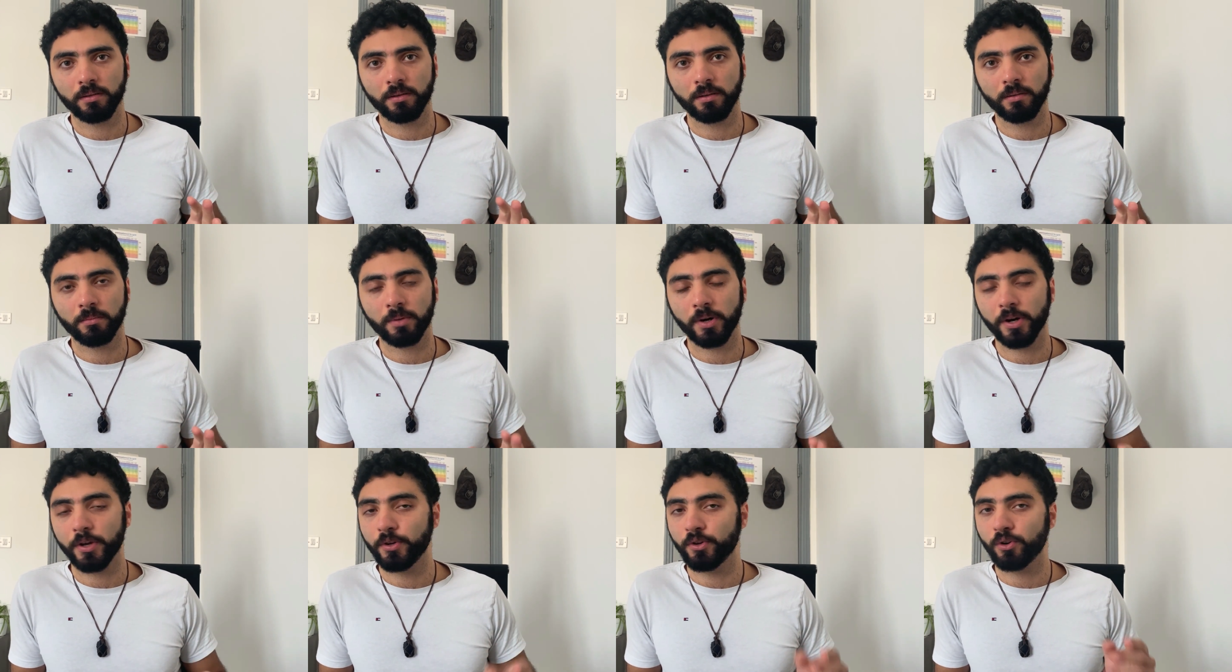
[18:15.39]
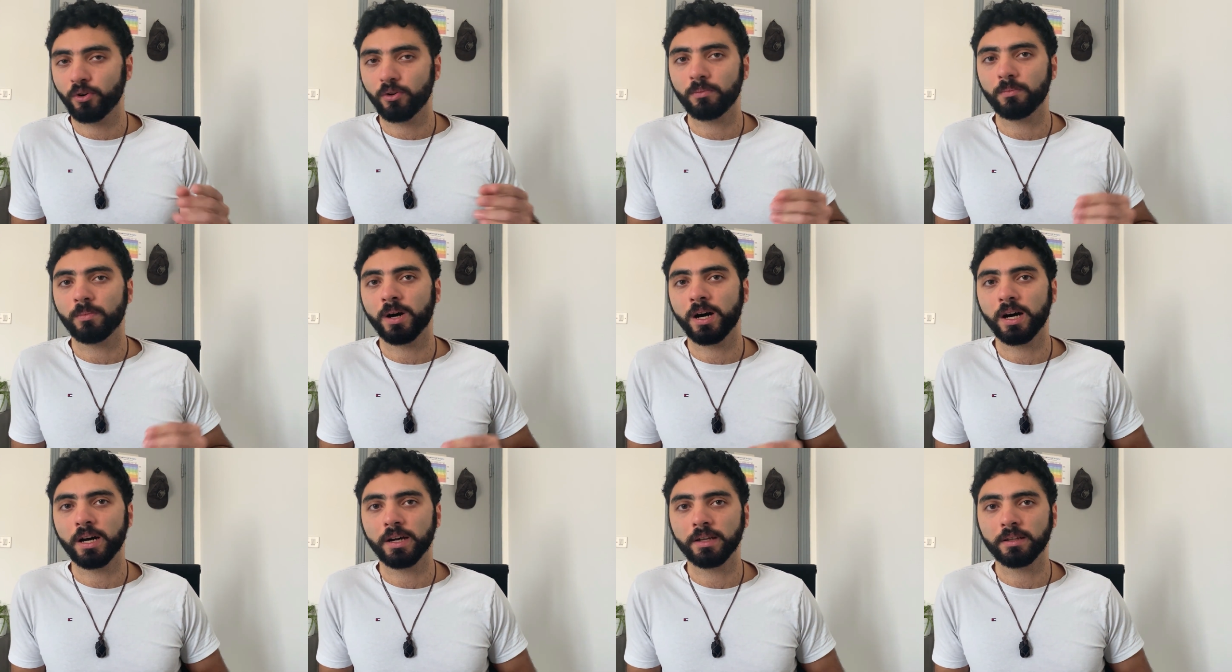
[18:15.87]
But your
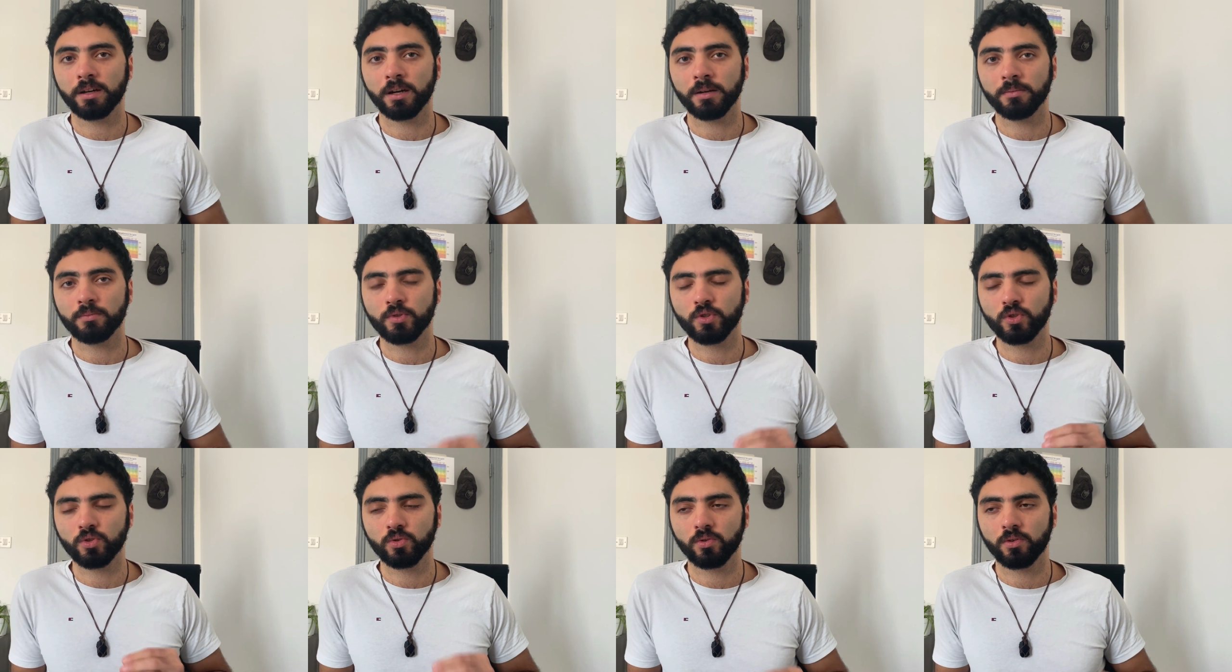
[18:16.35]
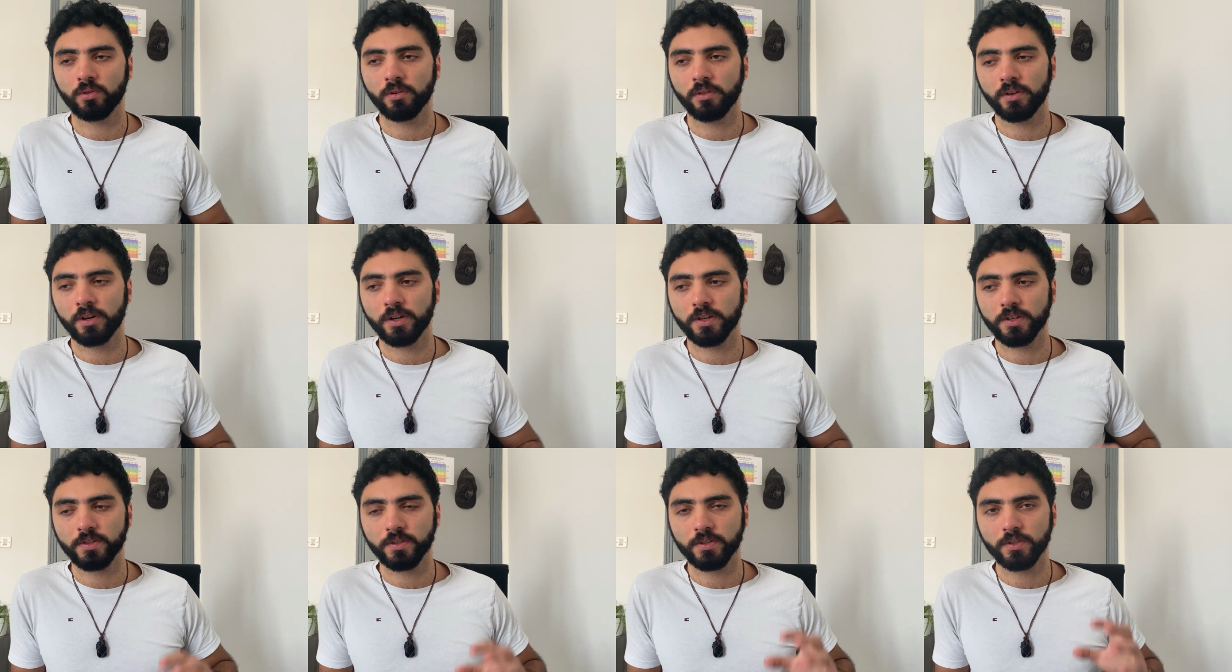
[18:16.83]
mind, I'm sure
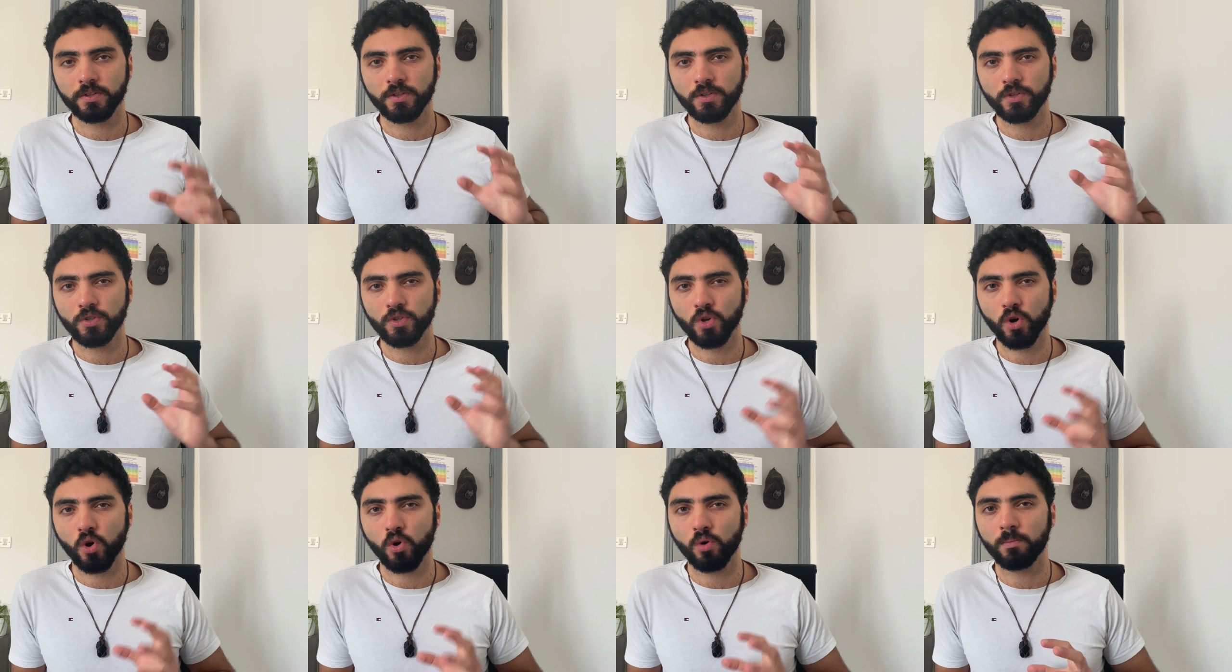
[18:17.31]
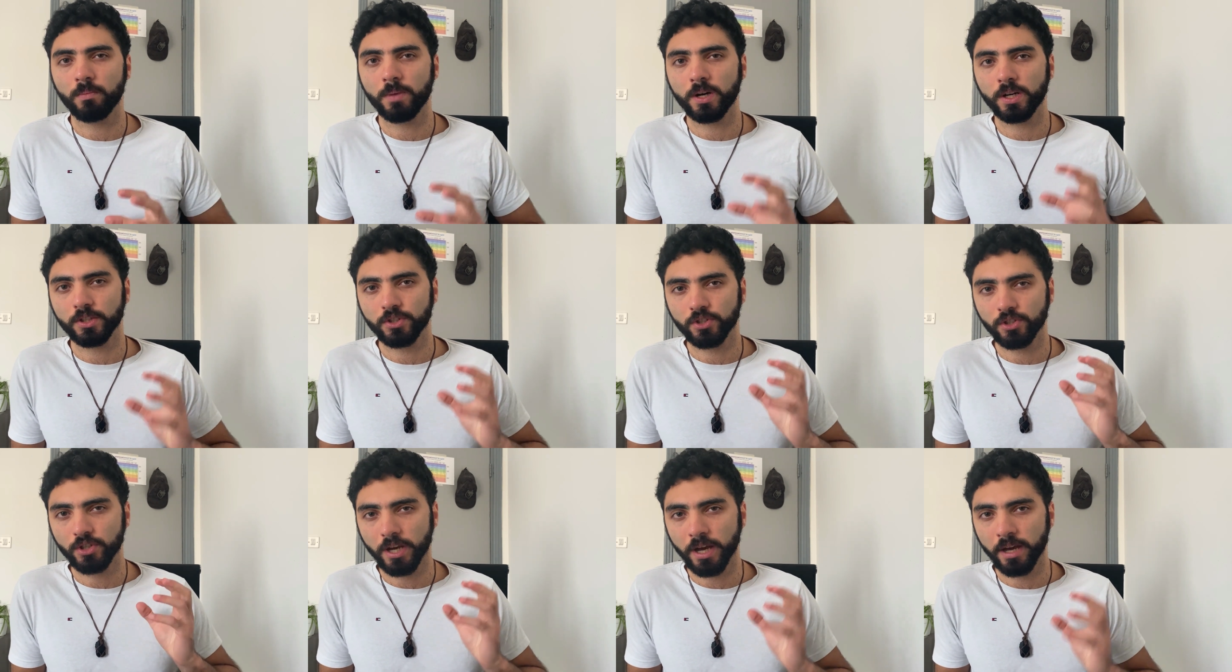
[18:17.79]
there's so
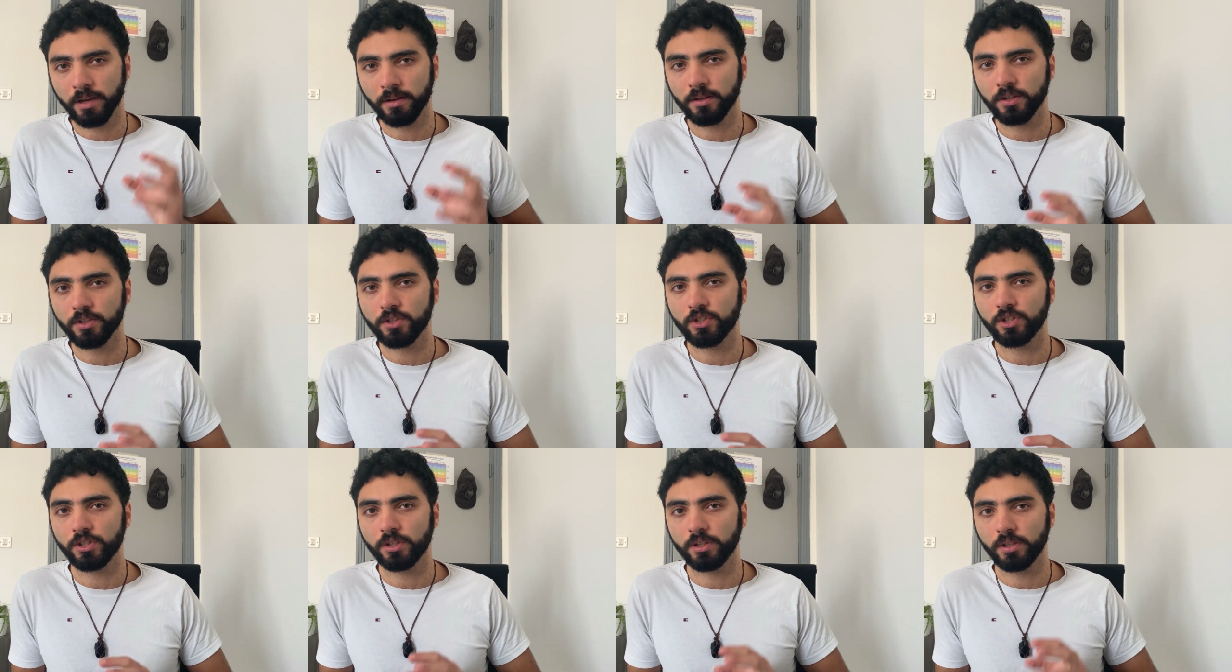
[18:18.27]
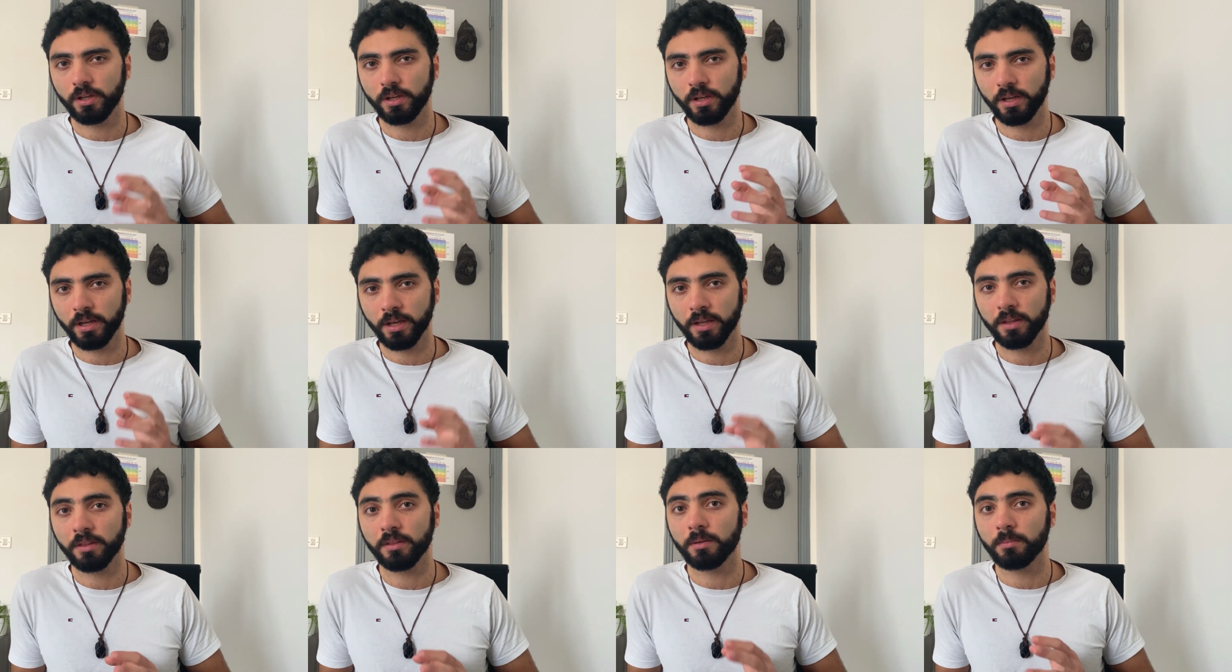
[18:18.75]
much energy
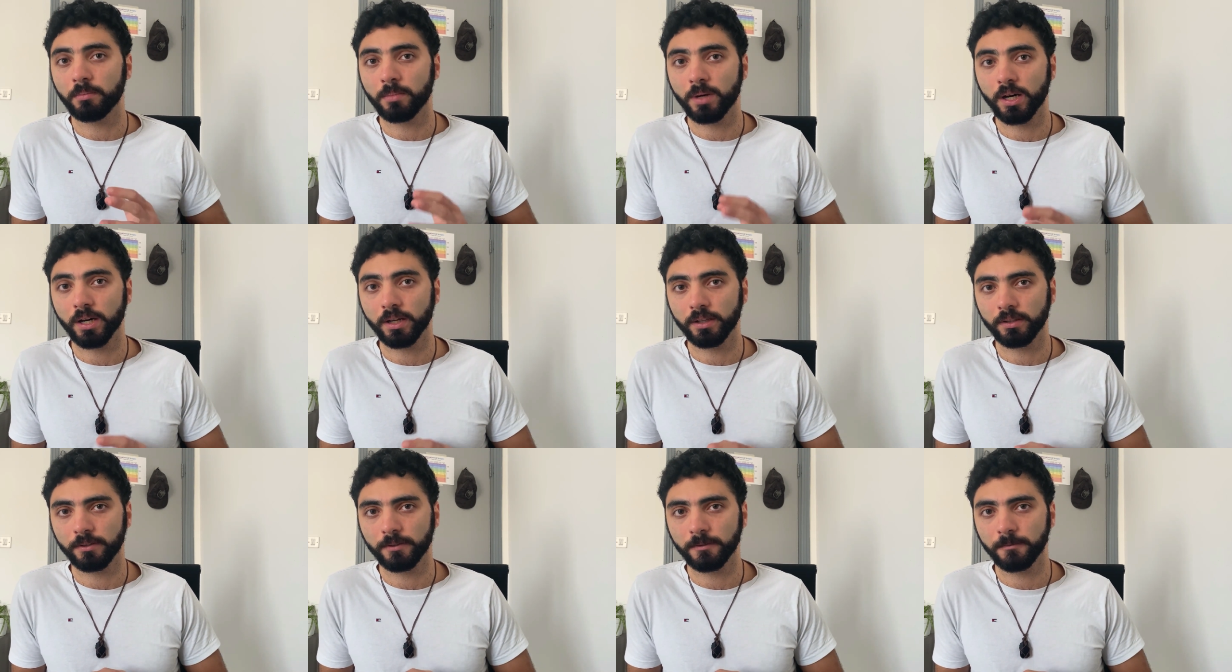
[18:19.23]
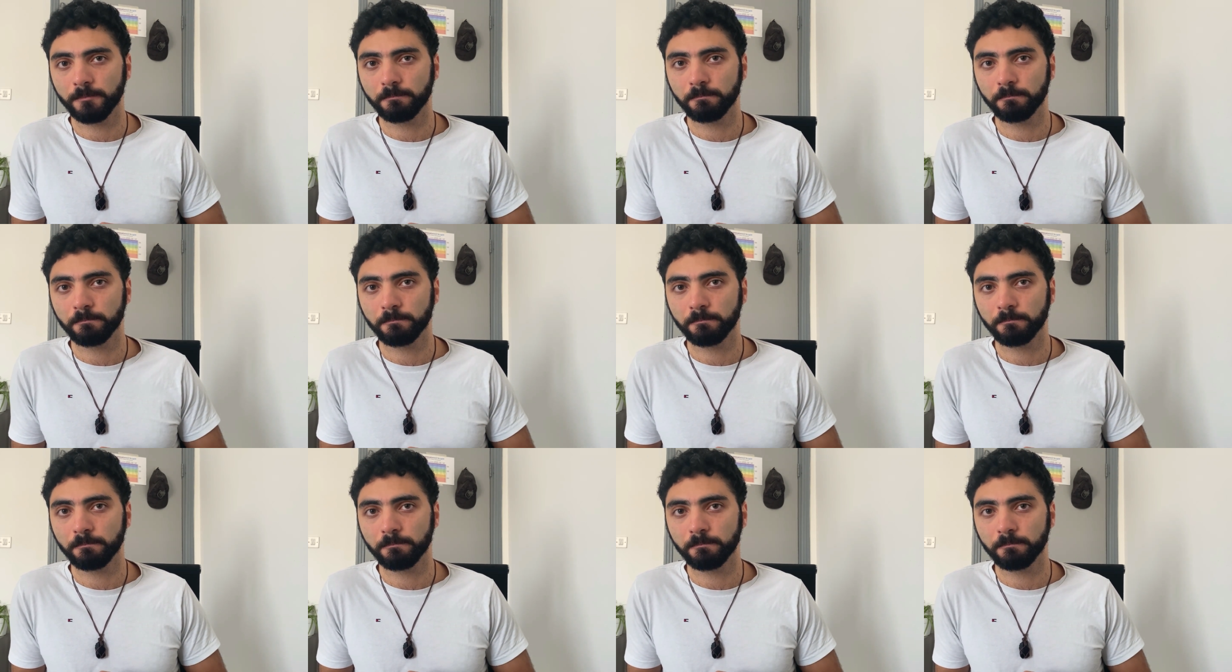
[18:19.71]
in the mind.